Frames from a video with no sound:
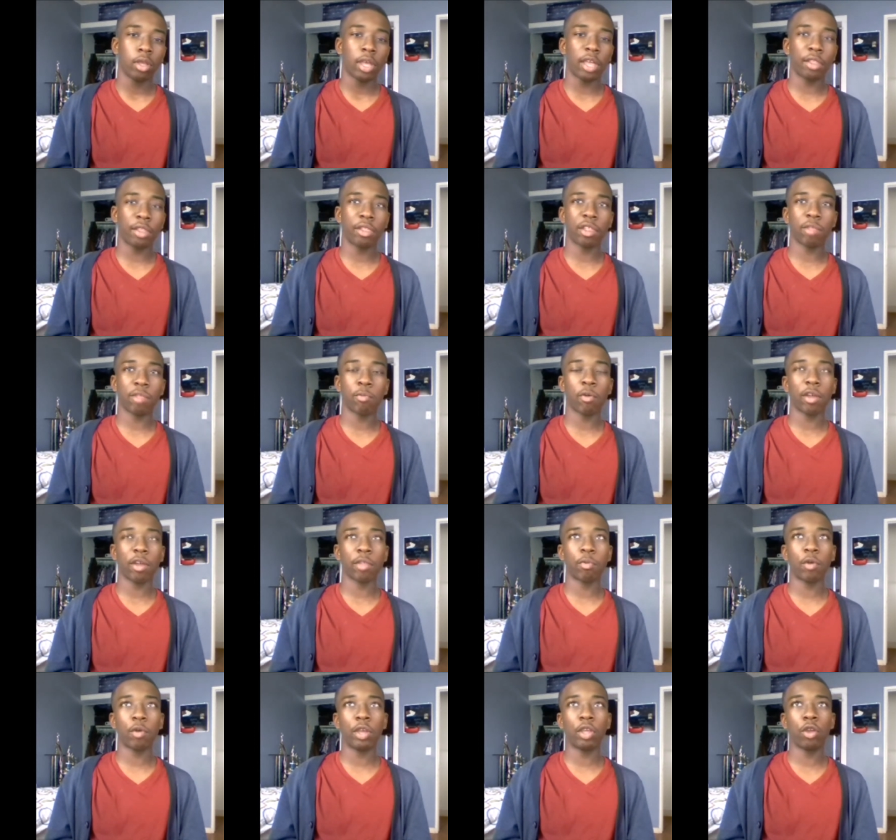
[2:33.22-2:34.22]
at this
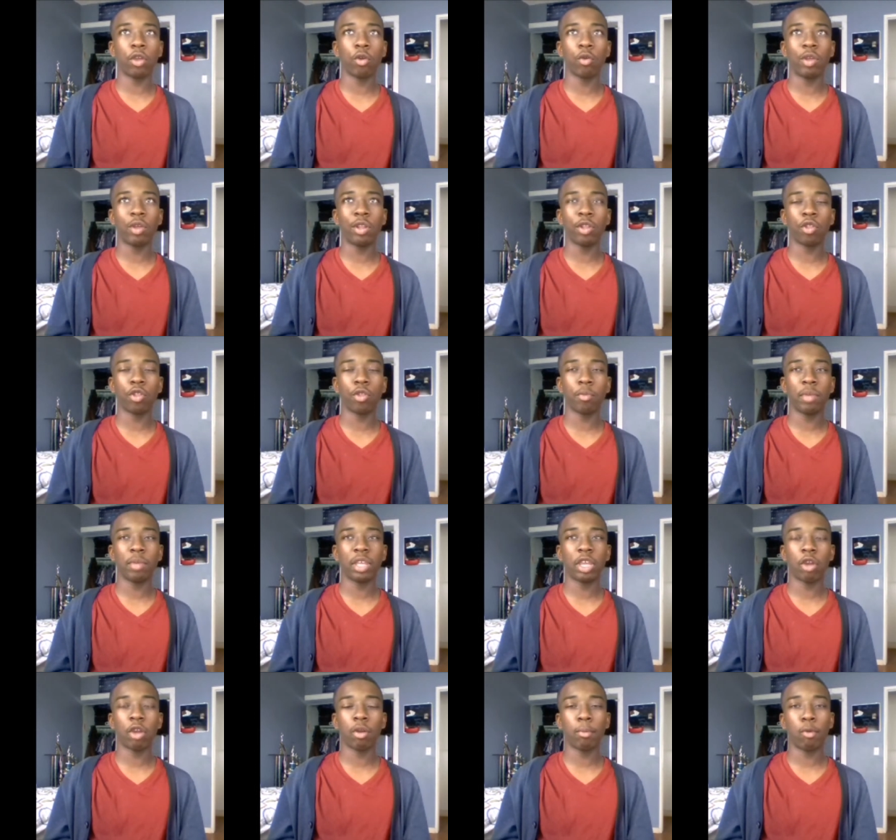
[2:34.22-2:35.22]
price point, you really should be
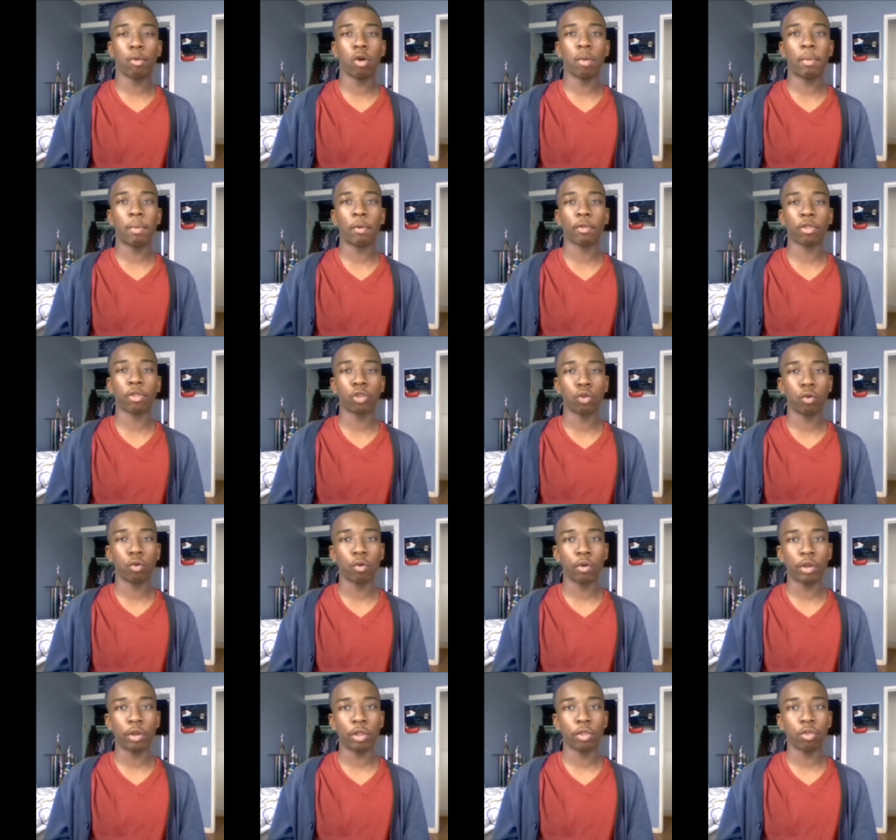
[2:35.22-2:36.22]
caring more about
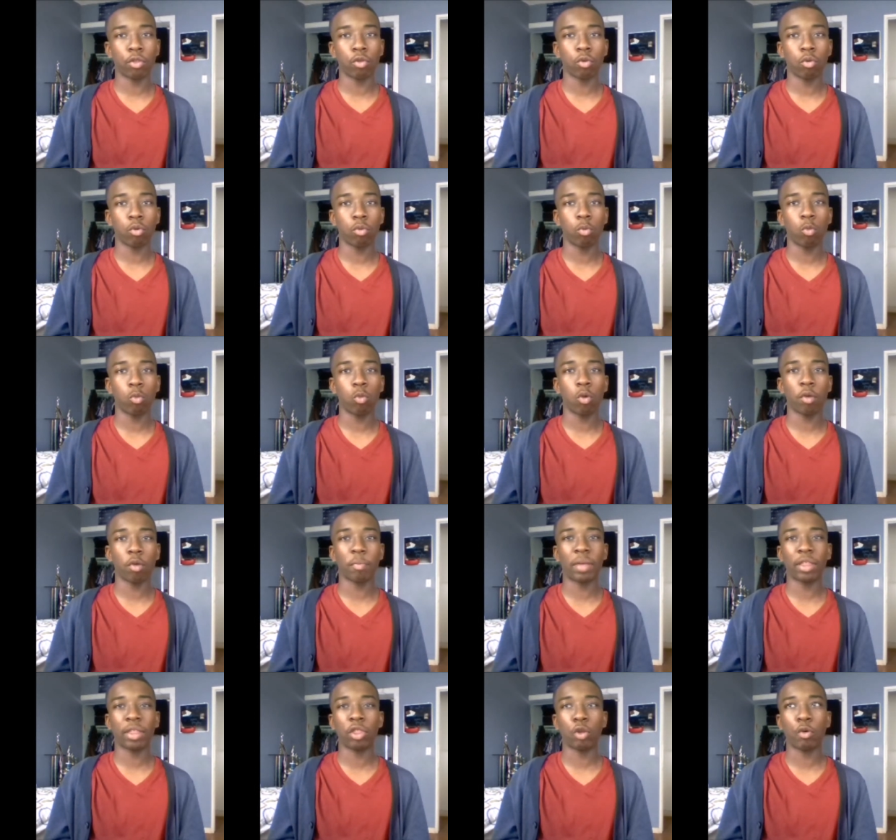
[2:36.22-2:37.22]
storage. Well,
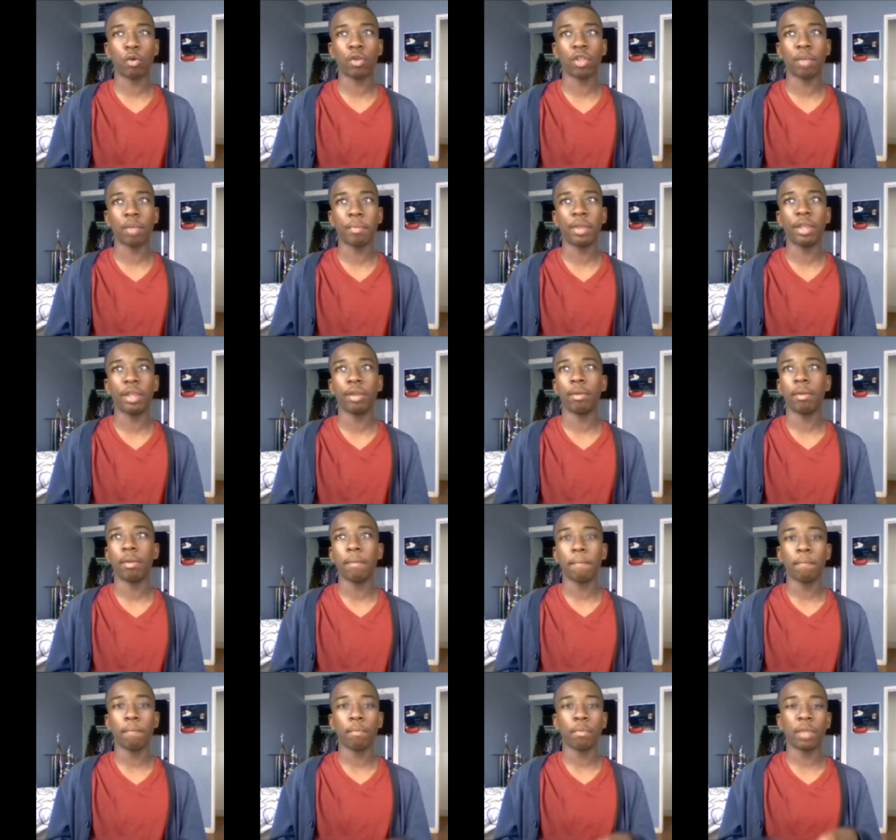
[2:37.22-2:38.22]
by storage, I mean
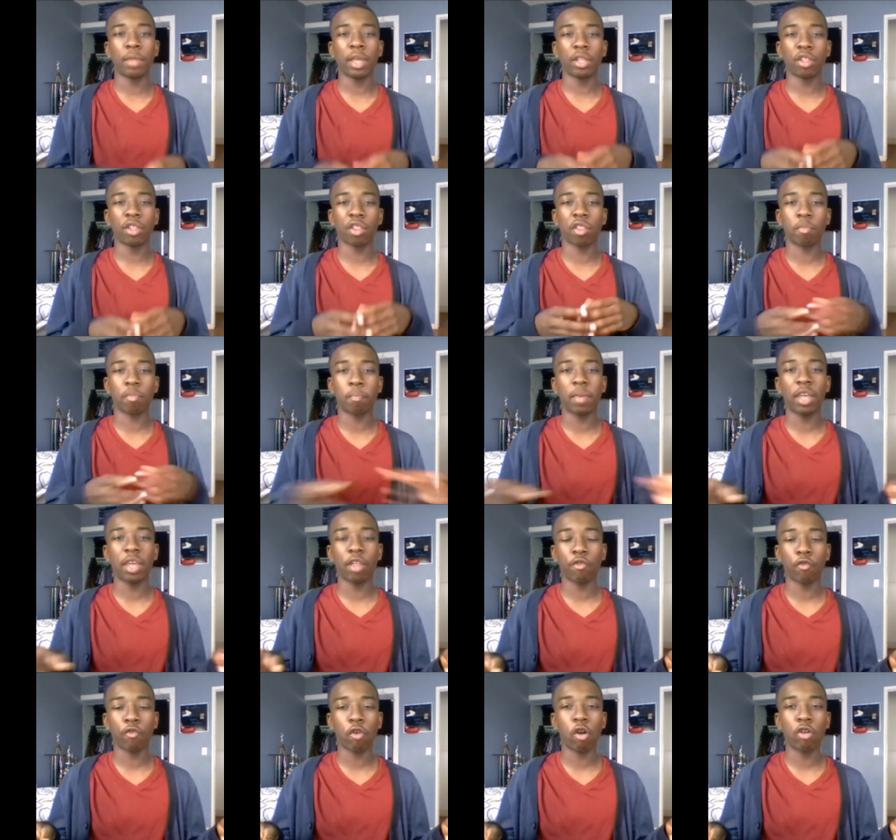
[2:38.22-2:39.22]
like the
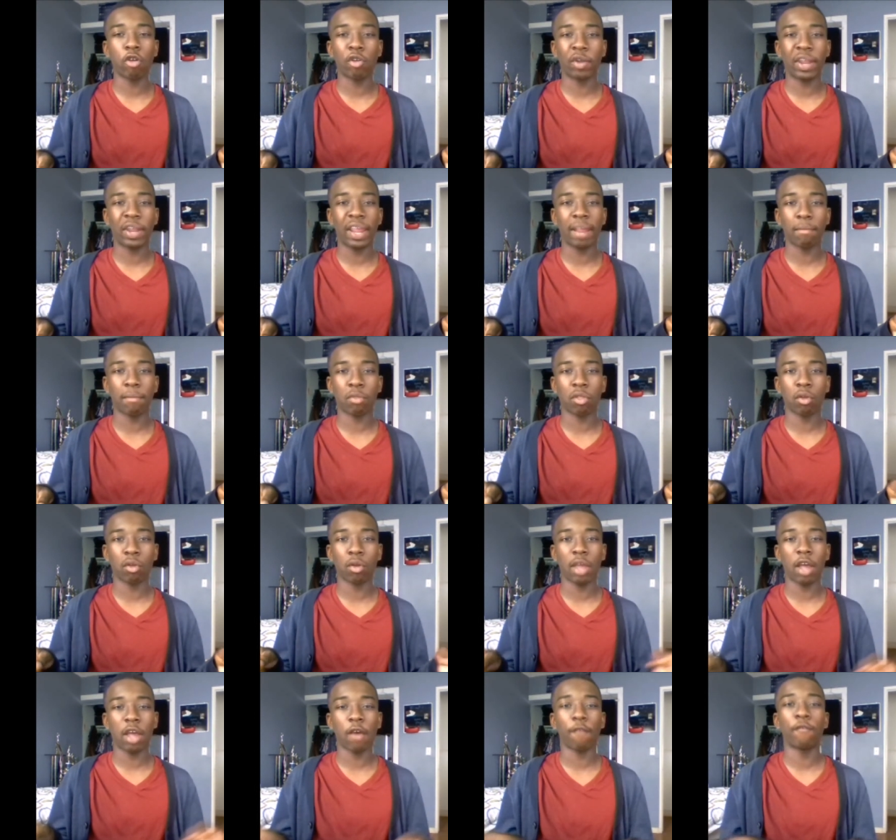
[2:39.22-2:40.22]
space for all your games,
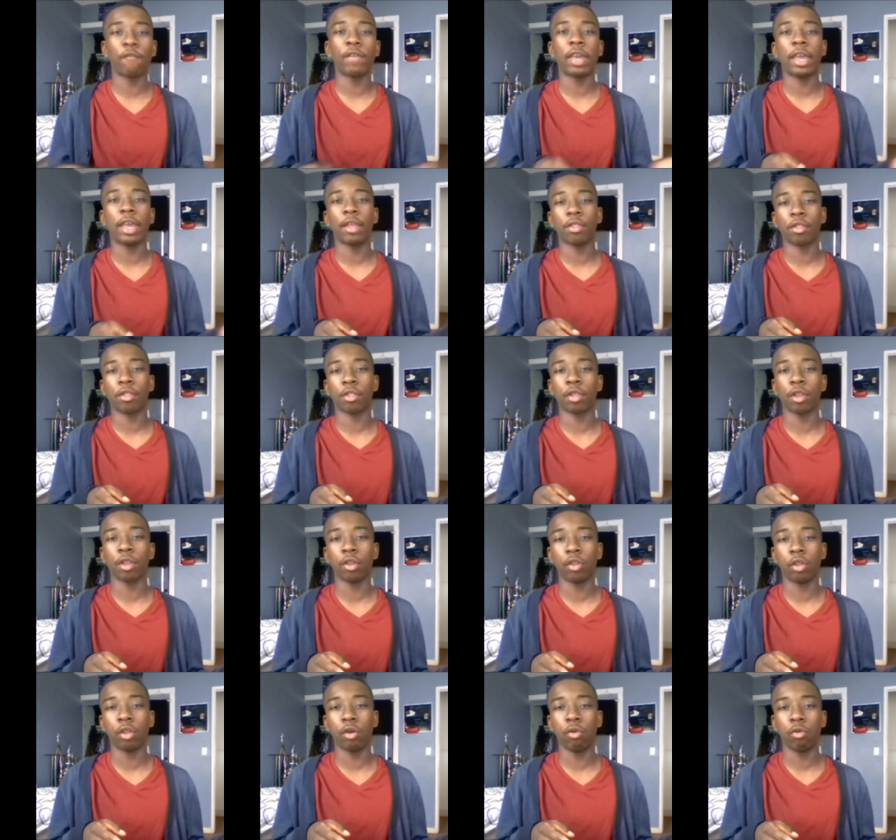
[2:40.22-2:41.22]
so how fast it's
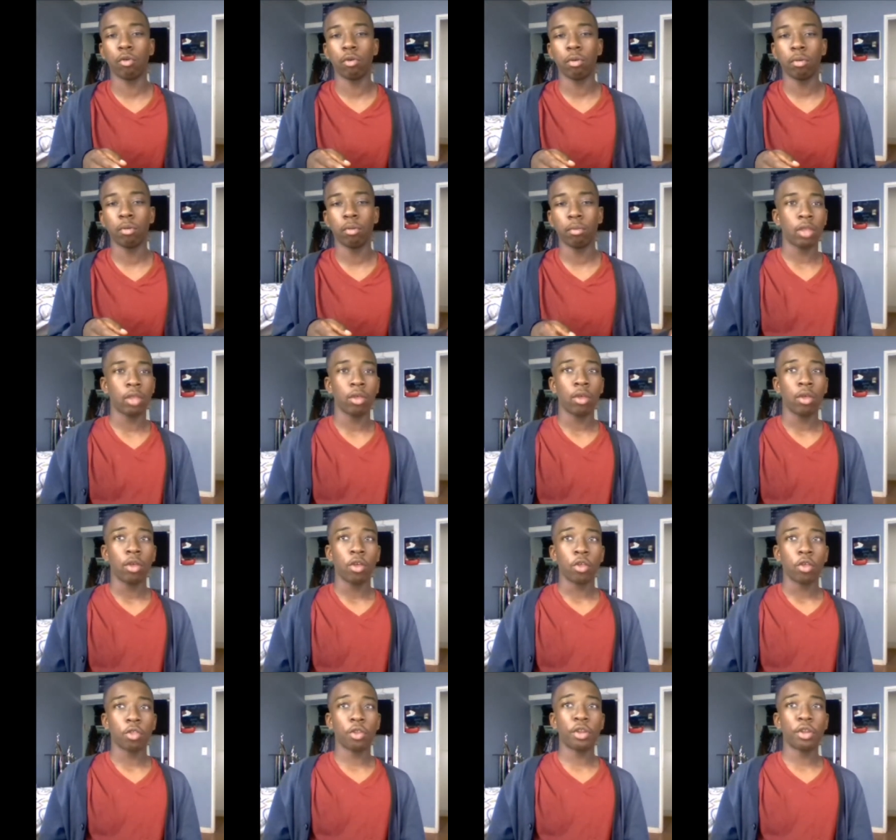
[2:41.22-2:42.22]
gonna
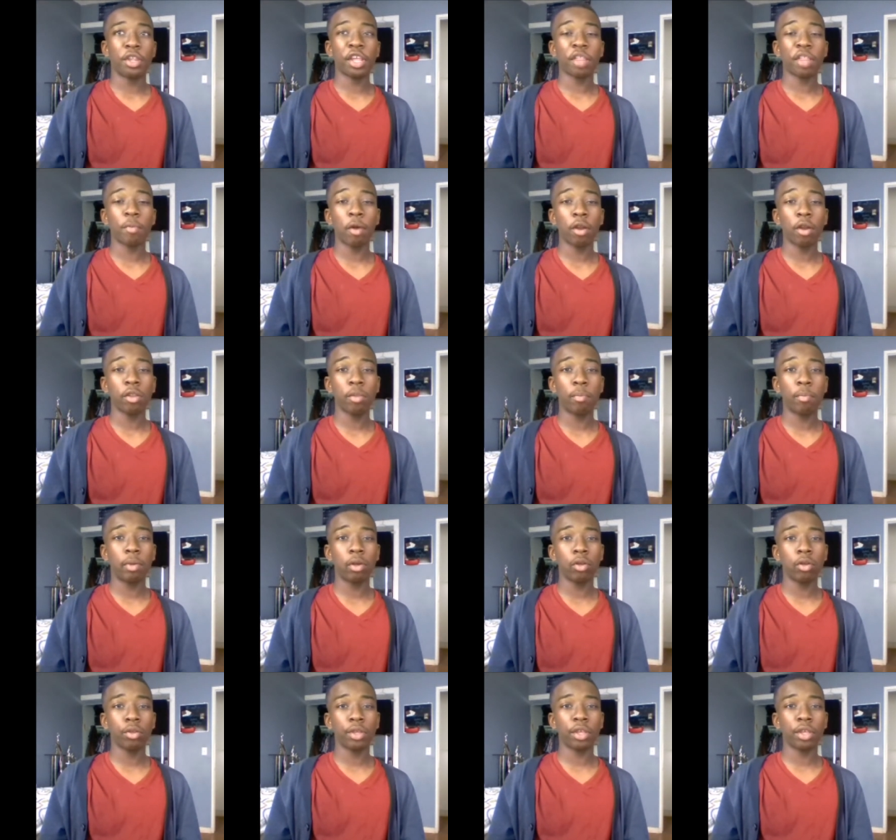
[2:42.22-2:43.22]
load. So the next part of the
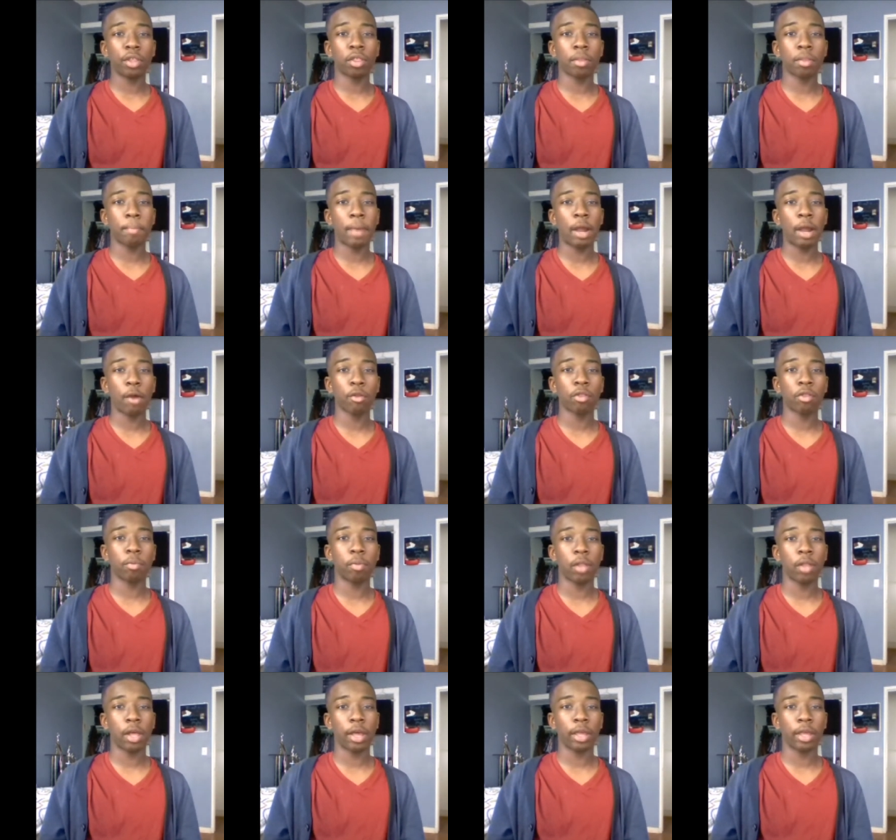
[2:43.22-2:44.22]
build is the power
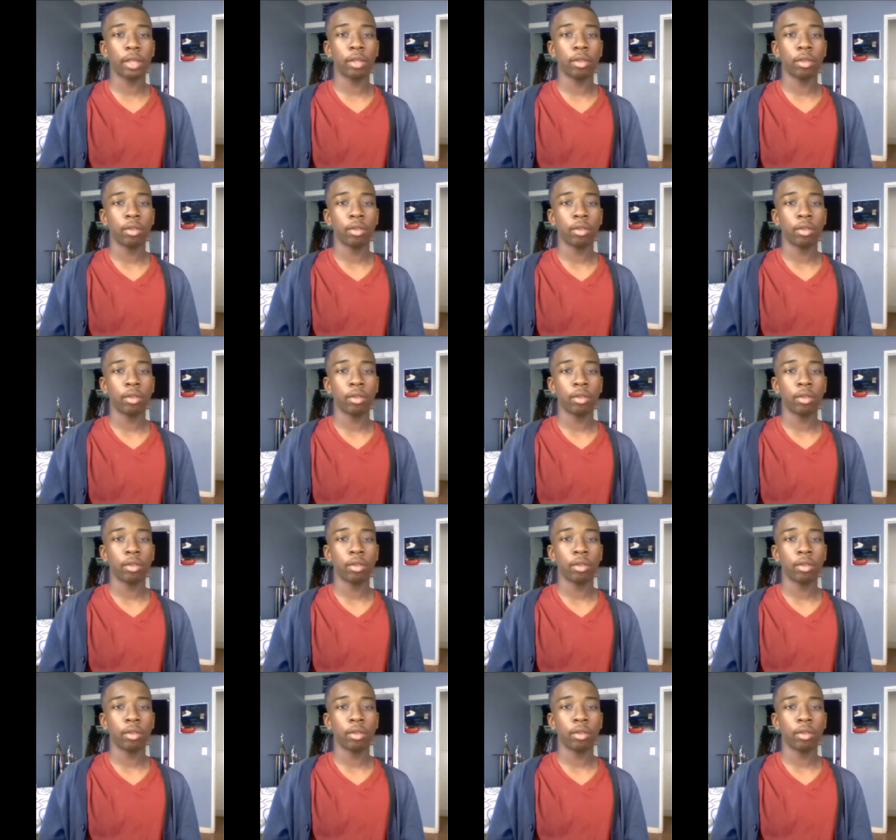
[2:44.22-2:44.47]
supply.